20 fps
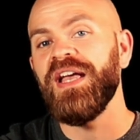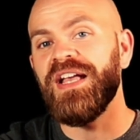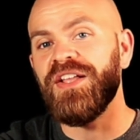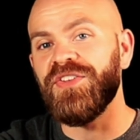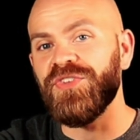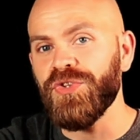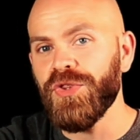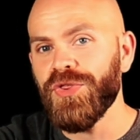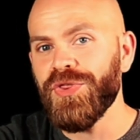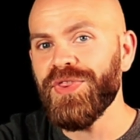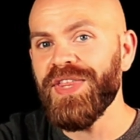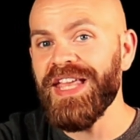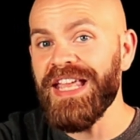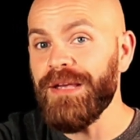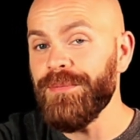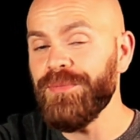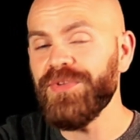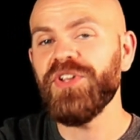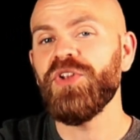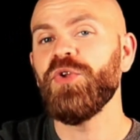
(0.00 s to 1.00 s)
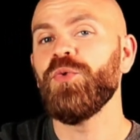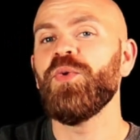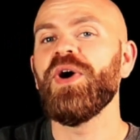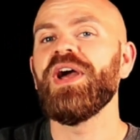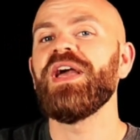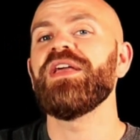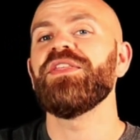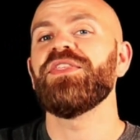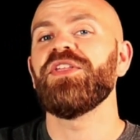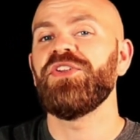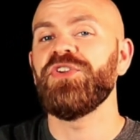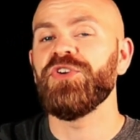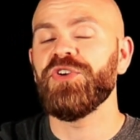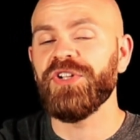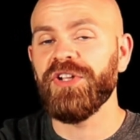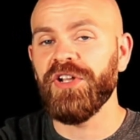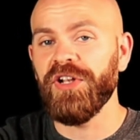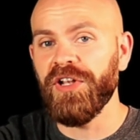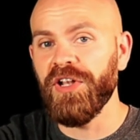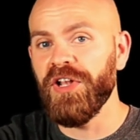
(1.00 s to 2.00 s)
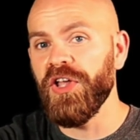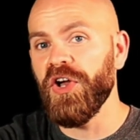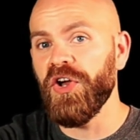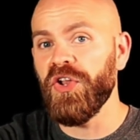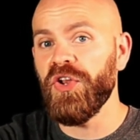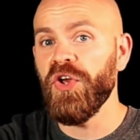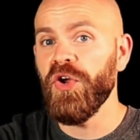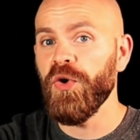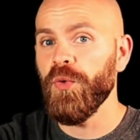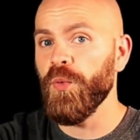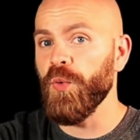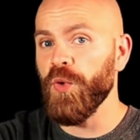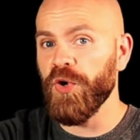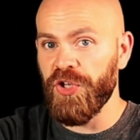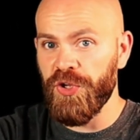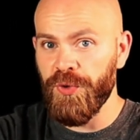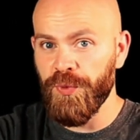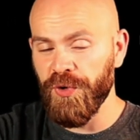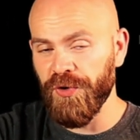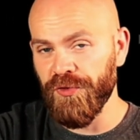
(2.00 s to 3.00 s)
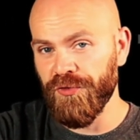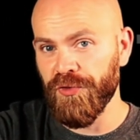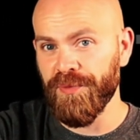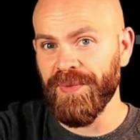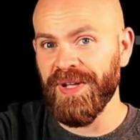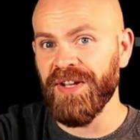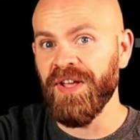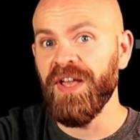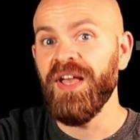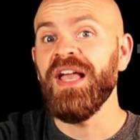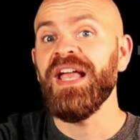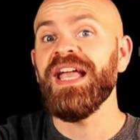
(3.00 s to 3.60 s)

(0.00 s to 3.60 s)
It's themed in a way that you're going to learn what you want from it.